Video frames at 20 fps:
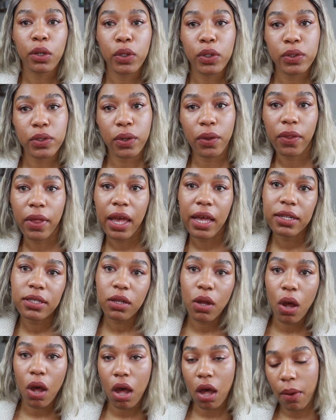So
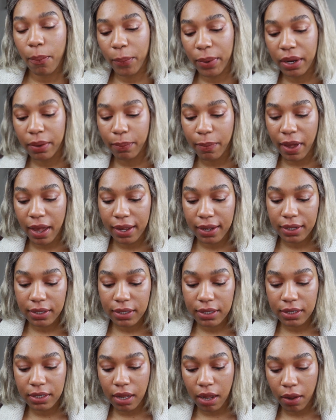that's almond by
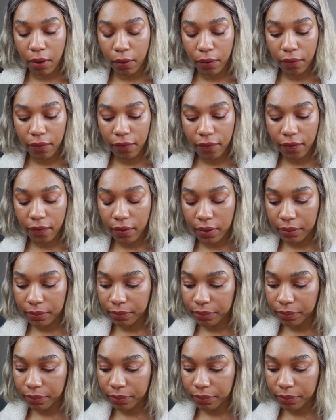itself.